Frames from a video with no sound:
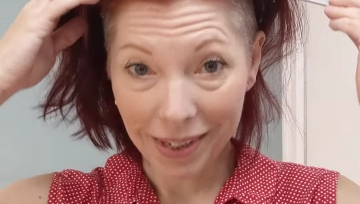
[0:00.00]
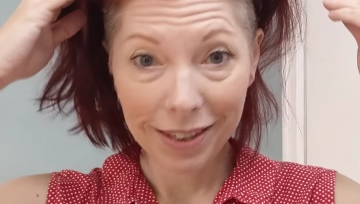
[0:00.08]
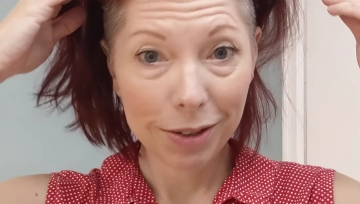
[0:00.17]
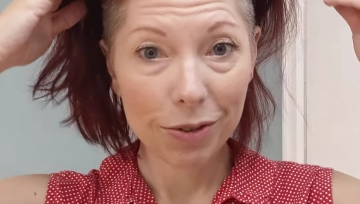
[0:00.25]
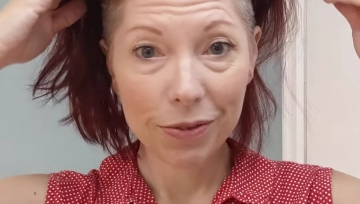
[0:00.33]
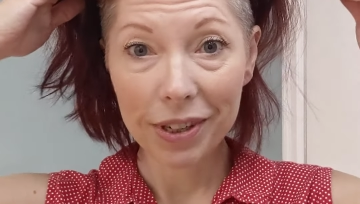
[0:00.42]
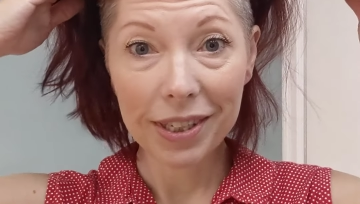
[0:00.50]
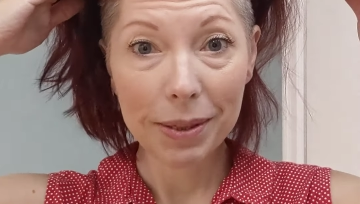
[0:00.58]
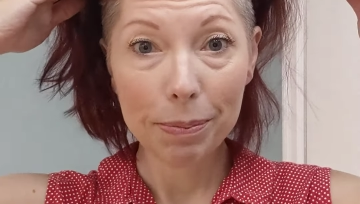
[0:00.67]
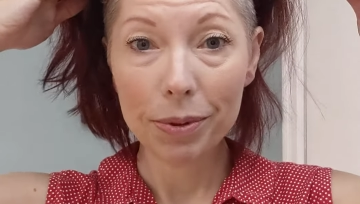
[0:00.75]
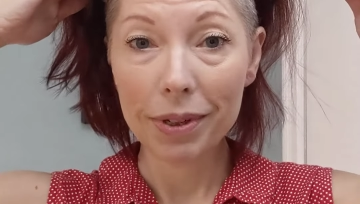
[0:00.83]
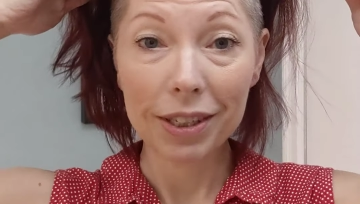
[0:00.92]
So it's very
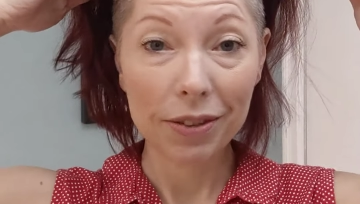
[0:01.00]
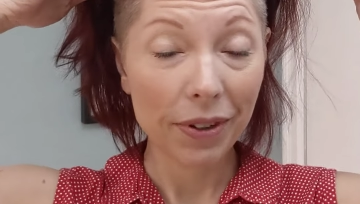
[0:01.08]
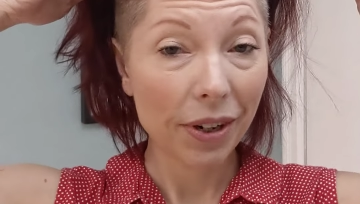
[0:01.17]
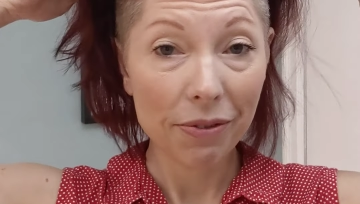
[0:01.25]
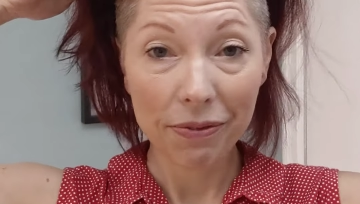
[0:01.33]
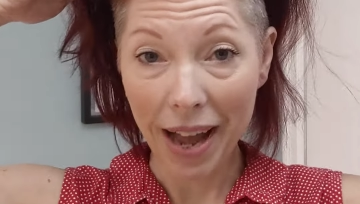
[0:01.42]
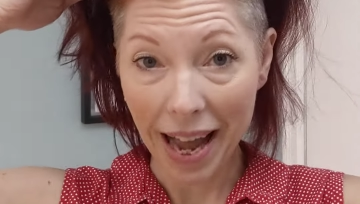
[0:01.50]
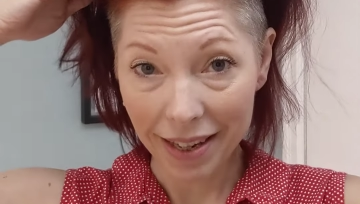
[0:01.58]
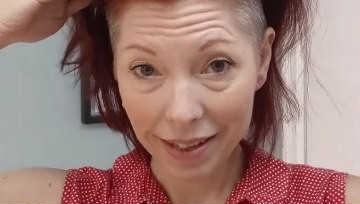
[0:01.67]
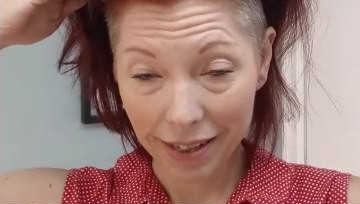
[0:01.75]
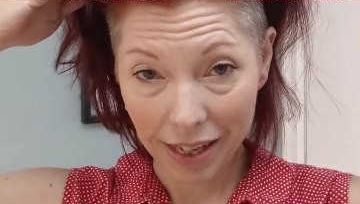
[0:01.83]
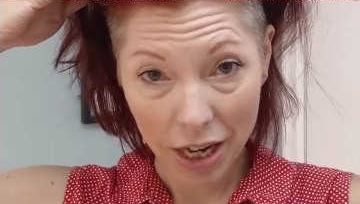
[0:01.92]
simple and it's very
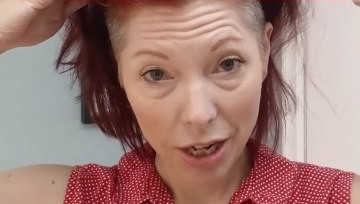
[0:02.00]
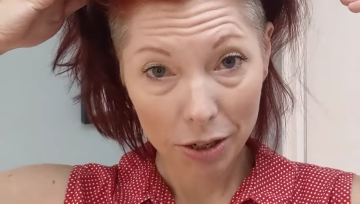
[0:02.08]
fast.